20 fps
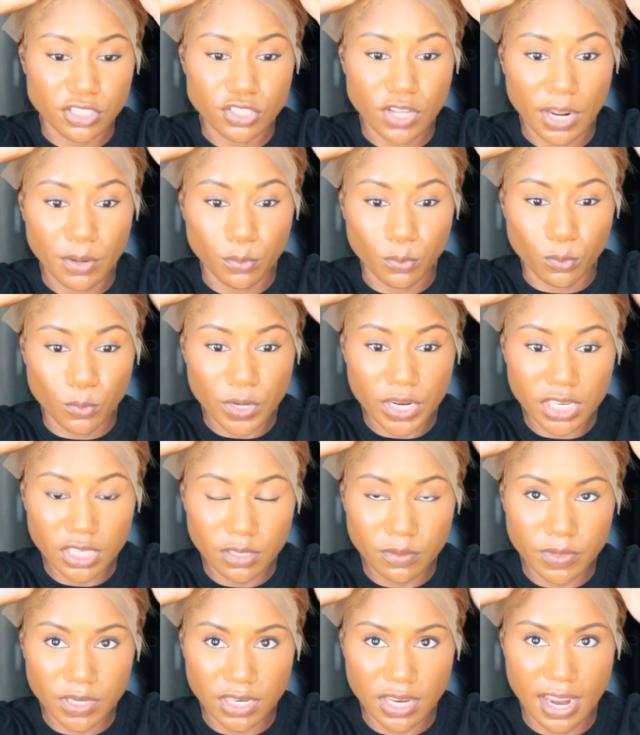So I
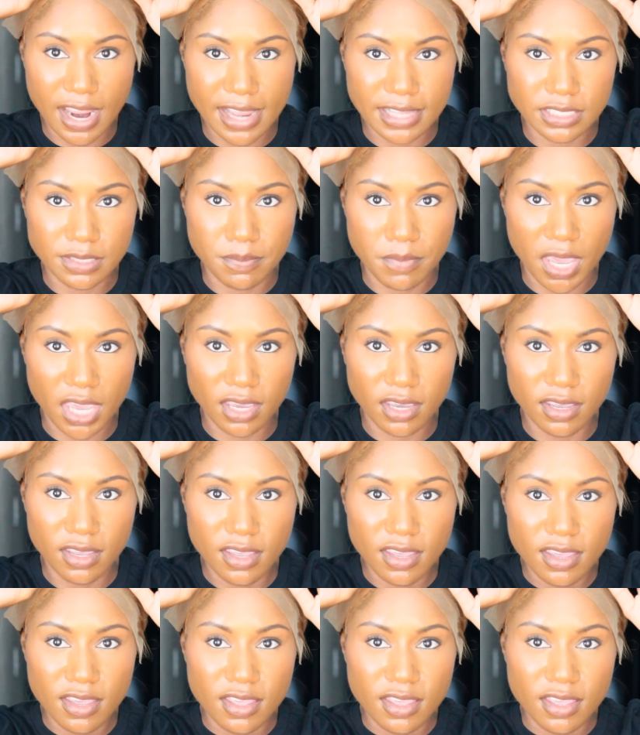really had to make